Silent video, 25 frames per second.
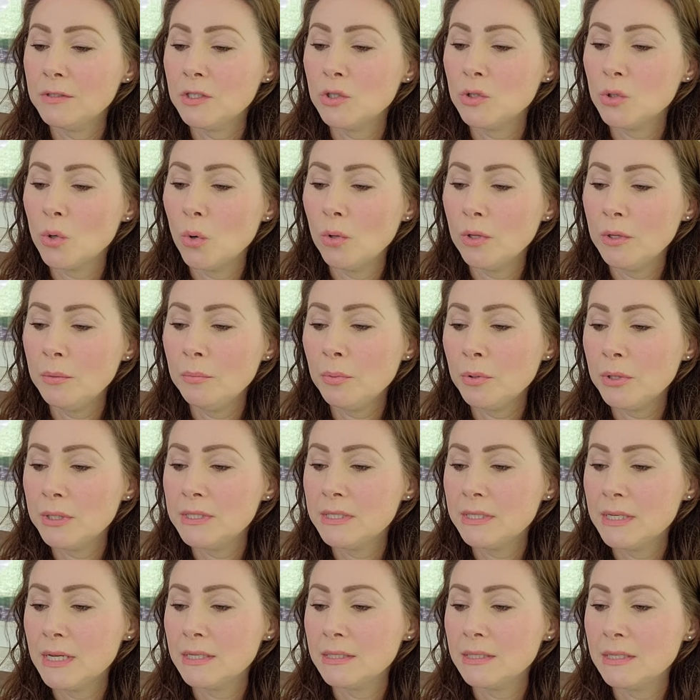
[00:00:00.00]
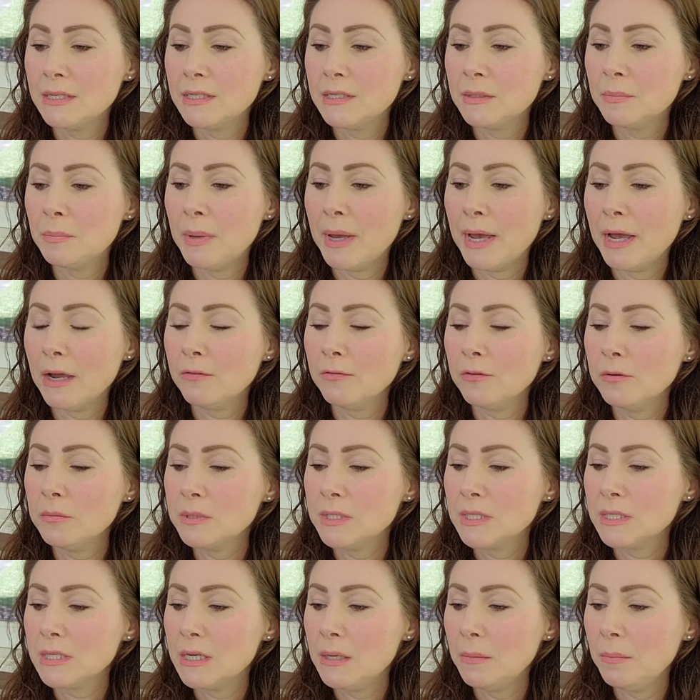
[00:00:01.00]
stolen princesses back from
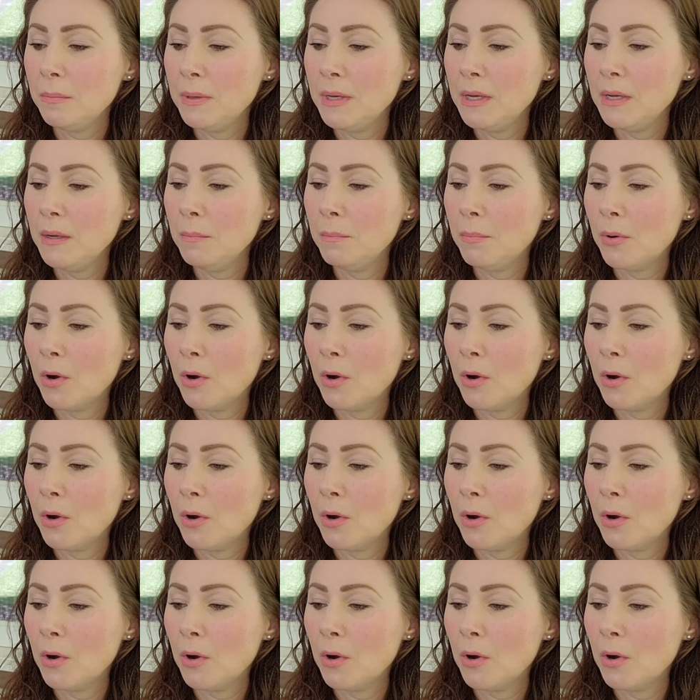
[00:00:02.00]
sleeping